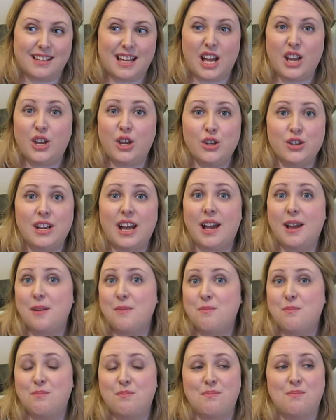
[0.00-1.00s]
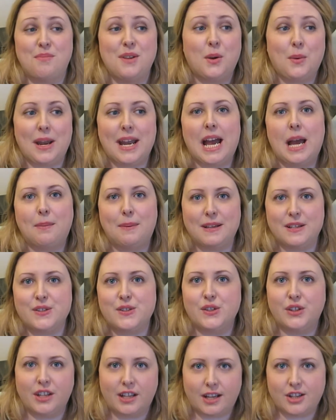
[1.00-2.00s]
I'd be quite happy to
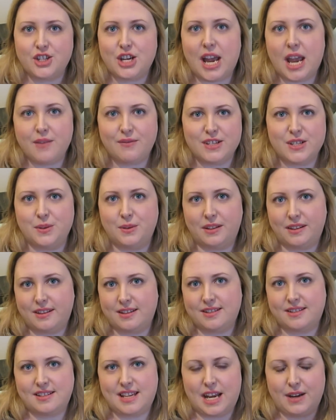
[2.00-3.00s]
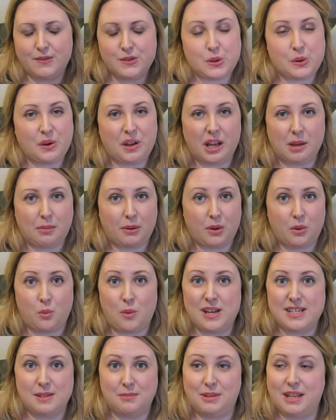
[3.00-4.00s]
do like a chatty video like this, kind of talking about wedding